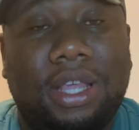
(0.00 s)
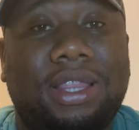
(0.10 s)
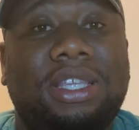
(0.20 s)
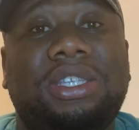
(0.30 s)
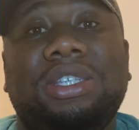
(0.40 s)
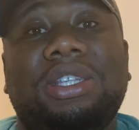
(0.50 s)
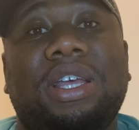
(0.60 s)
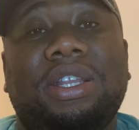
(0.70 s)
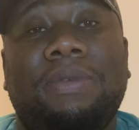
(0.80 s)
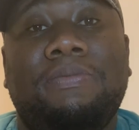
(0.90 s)
This is
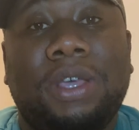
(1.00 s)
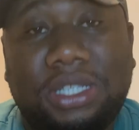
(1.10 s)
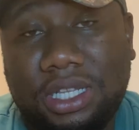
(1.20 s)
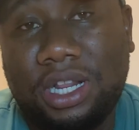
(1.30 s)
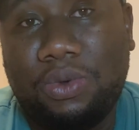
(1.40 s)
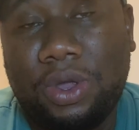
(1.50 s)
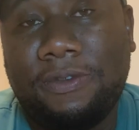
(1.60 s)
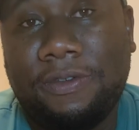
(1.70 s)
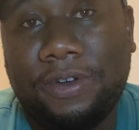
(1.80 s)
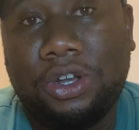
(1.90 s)
like the best thing that we
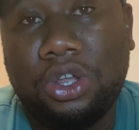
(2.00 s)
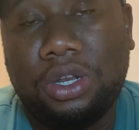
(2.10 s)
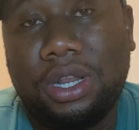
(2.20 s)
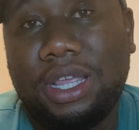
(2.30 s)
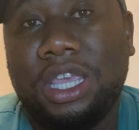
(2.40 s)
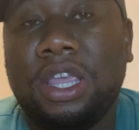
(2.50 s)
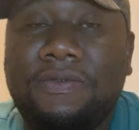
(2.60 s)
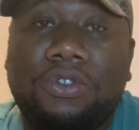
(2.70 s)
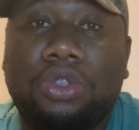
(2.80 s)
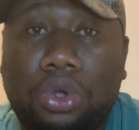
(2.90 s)
have ever done,
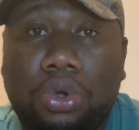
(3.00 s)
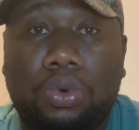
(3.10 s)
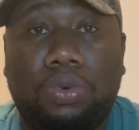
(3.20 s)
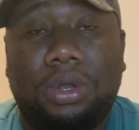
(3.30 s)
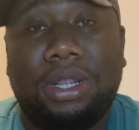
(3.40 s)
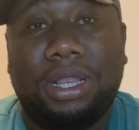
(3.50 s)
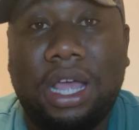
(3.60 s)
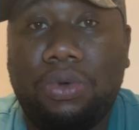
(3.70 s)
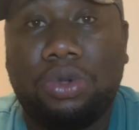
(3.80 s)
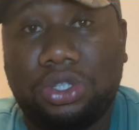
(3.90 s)
even though
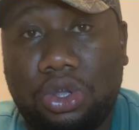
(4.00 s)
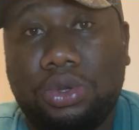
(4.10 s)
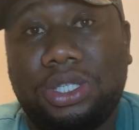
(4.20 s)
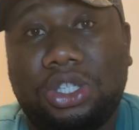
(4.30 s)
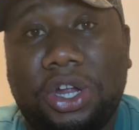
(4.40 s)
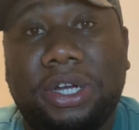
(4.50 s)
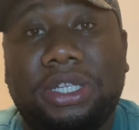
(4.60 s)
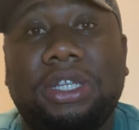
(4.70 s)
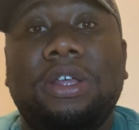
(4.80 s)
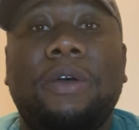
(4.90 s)
that was how it
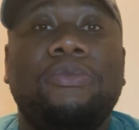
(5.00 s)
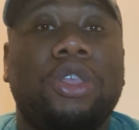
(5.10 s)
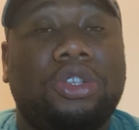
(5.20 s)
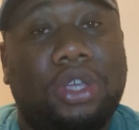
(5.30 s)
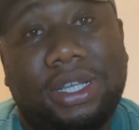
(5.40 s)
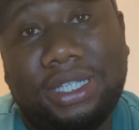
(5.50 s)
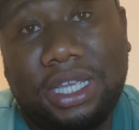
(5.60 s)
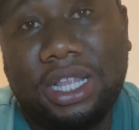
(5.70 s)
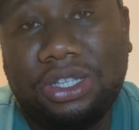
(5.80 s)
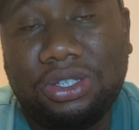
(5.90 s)
started. So I
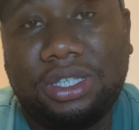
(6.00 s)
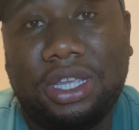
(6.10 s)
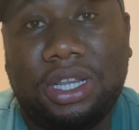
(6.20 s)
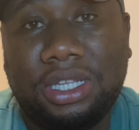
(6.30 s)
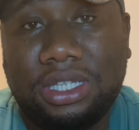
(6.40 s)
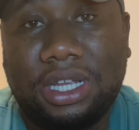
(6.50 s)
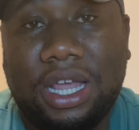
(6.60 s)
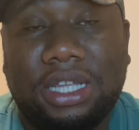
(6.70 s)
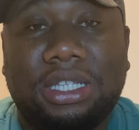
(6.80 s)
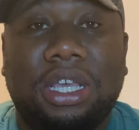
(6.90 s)
say that to say, listen,
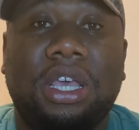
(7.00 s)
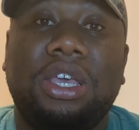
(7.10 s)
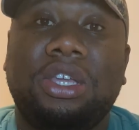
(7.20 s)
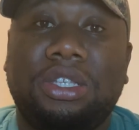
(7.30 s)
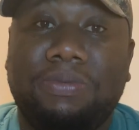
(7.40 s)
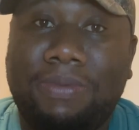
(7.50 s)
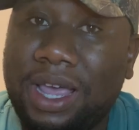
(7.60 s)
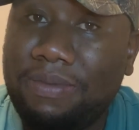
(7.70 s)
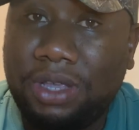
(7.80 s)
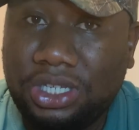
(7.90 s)
guys, it
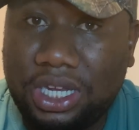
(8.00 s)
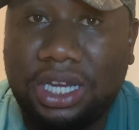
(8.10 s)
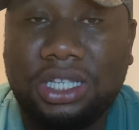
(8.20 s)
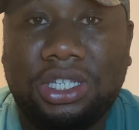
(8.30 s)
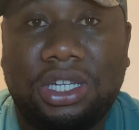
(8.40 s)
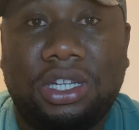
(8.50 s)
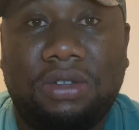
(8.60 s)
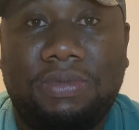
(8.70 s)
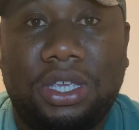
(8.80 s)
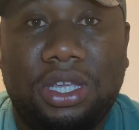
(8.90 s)
might be challenging in
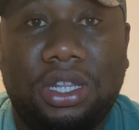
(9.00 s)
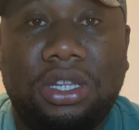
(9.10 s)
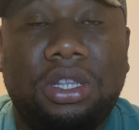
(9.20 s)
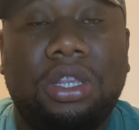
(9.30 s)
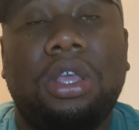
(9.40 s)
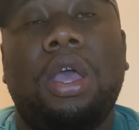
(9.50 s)
the beginning,